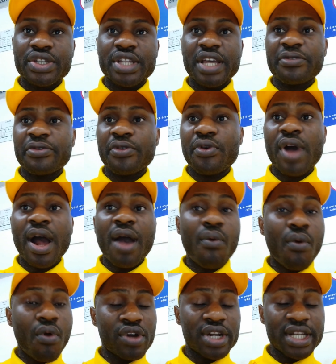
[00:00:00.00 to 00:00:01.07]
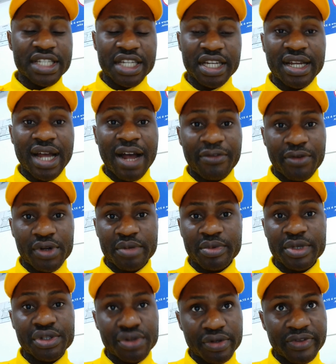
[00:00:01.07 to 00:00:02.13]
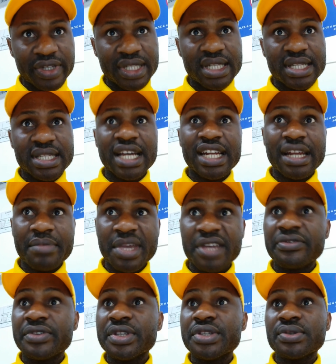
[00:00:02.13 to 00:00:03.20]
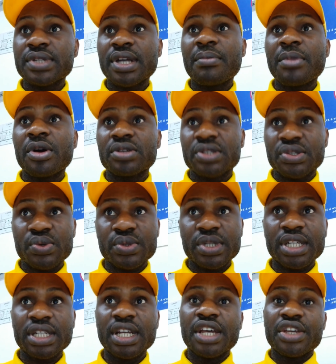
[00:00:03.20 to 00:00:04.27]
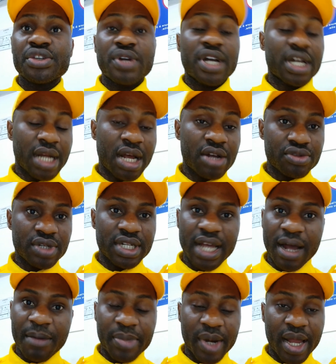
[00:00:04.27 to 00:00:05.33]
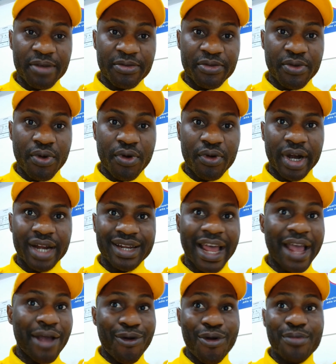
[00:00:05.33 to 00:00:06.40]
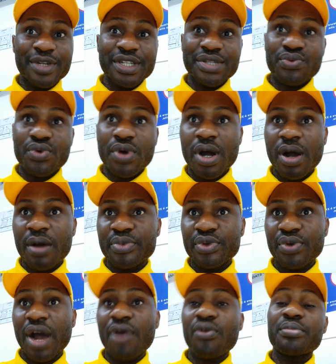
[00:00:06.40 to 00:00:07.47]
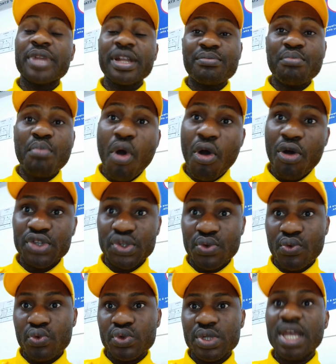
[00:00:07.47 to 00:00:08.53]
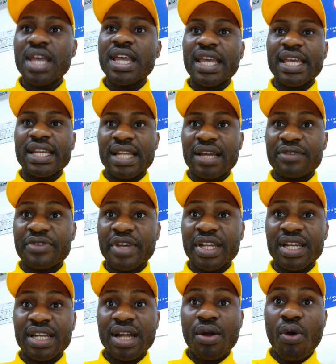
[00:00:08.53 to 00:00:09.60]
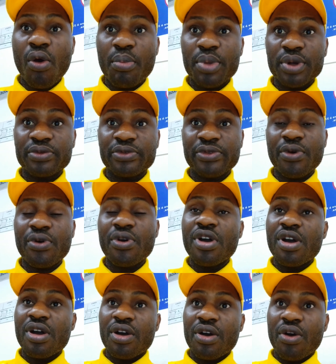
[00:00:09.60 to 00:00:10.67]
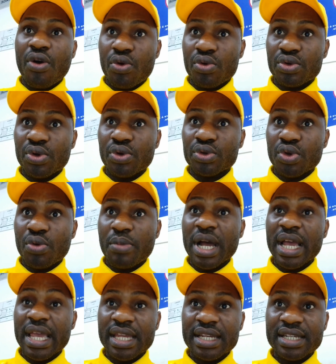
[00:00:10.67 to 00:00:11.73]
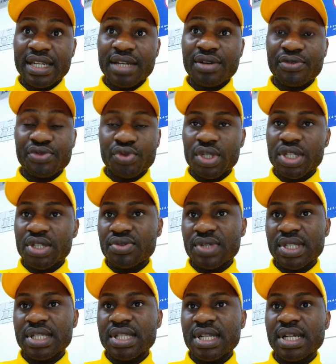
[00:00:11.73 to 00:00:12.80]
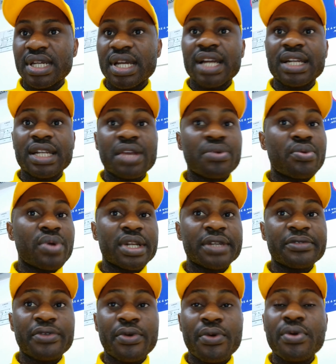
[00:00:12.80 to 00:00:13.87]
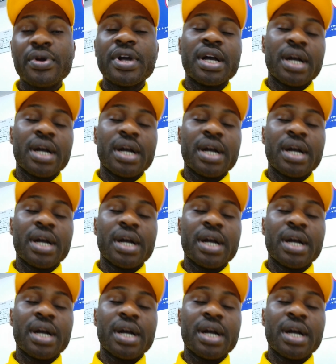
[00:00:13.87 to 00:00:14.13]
Therefore, I will only check affordable universities and I make videos about, so that you can actually apply for, all right? I hope this will help you. I will bring more schools in Latvia that are open for October intake of 2023, and equally for